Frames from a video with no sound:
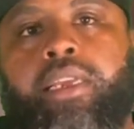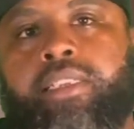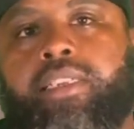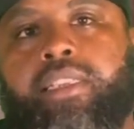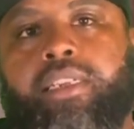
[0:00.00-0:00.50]
And
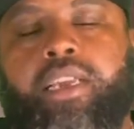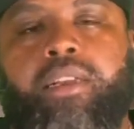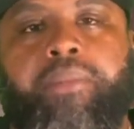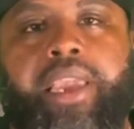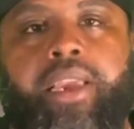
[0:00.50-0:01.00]
to the
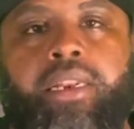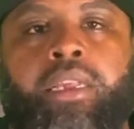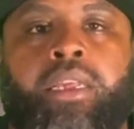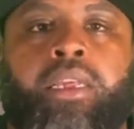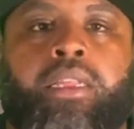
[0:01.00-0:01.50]
young
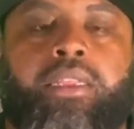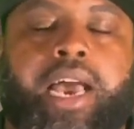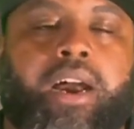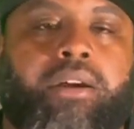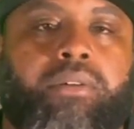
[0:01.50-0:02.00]
man
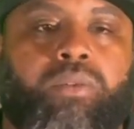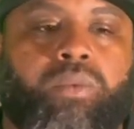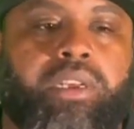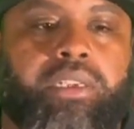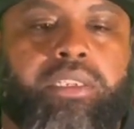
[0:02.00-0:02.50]
that
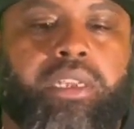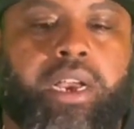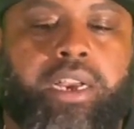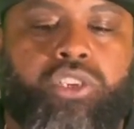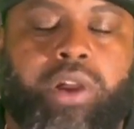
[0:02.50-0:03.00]
was
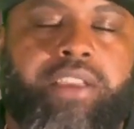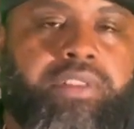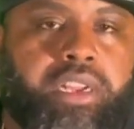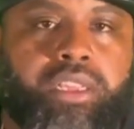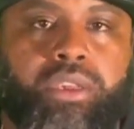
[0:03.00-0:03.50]

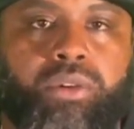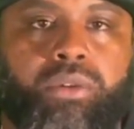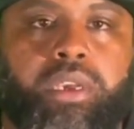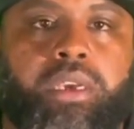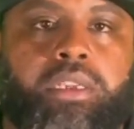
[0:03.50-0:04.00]
driving the Uke,